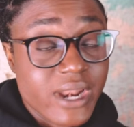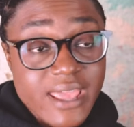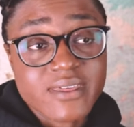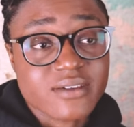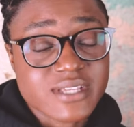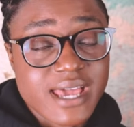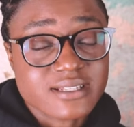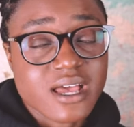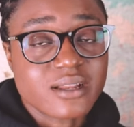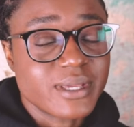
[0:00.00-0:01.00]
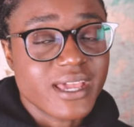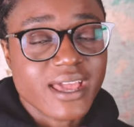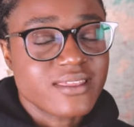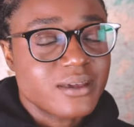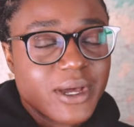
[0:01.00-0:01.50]
When I think of taxonomy,
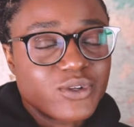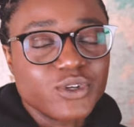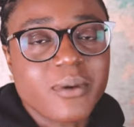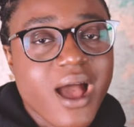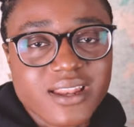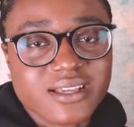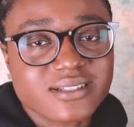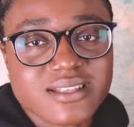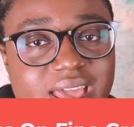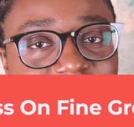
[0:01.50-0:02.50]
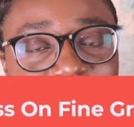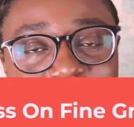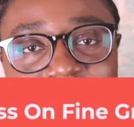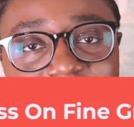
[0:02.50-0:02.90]
I think about mnemonics like